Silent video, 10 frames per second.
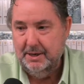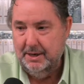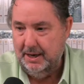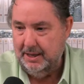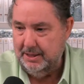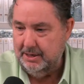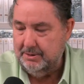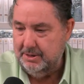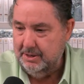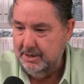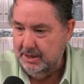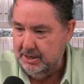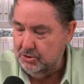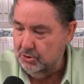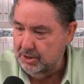and that he
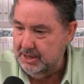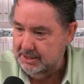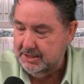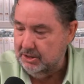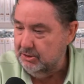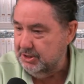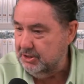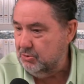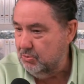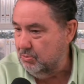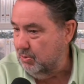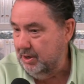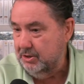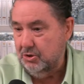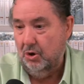took his guilt as well
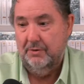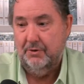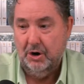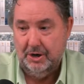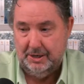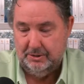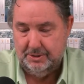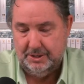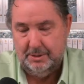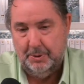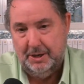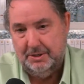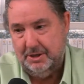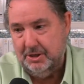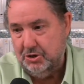as all of our guilt and
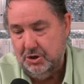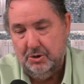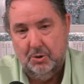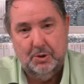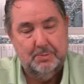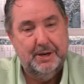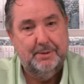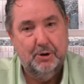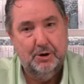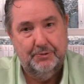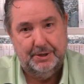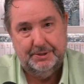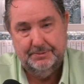deposited in Sheol, which made him perfect.